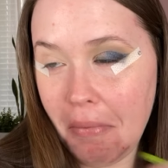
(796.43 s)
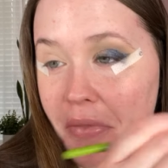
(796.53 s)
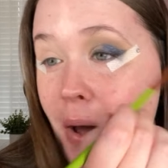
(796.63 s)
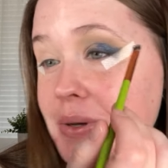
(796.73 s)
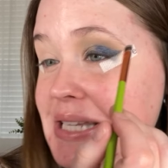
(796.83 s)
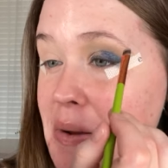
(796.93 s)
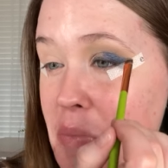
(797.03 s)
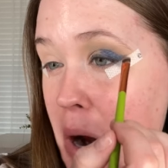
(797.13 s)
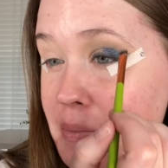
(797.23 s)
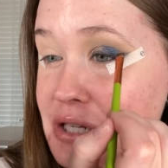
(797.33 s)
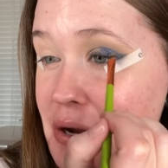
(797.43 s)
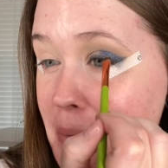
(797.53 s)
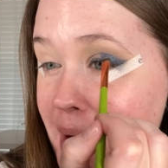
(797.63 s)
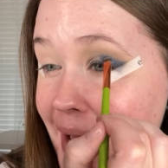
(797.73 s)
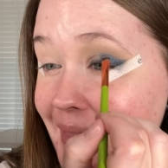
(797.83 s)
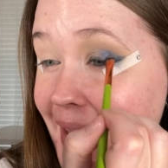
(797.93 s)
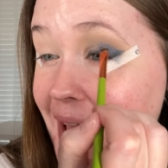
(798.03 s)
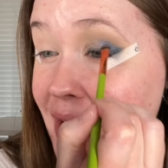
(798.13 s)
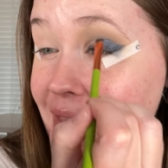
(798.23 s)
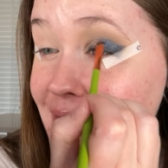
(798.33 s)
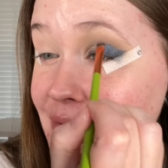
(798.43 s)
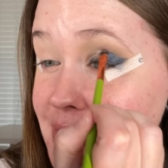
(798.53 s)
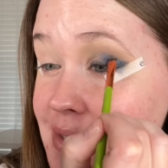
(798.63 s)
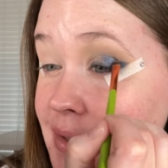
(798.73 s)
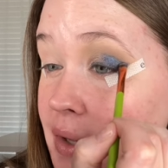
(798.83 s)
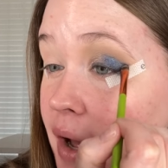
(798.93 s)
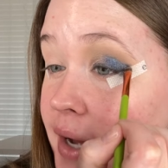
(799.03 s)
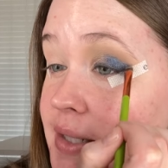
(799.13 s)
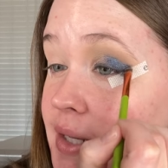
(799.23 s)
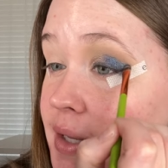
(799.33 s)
That was impromptu, but I like how that looks a lot.